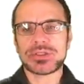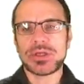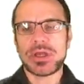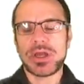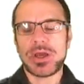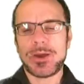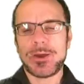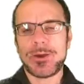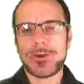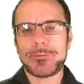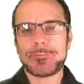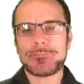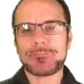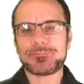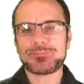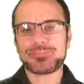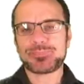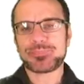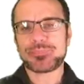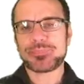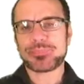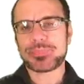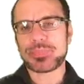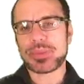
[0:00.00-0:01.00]
and
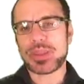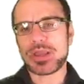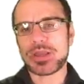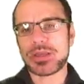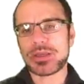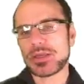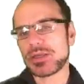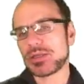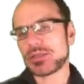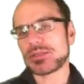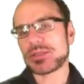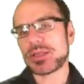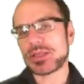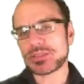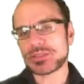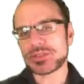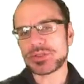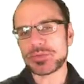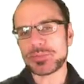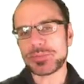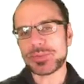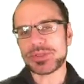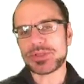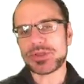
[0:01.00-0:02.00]
that's a
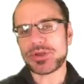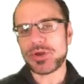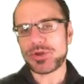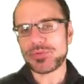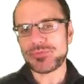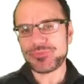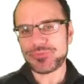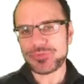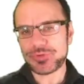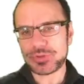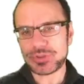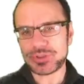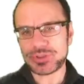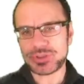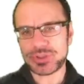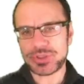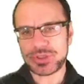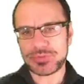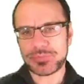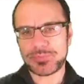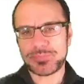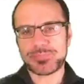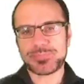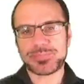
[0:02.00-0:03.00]
little bit unfortunate.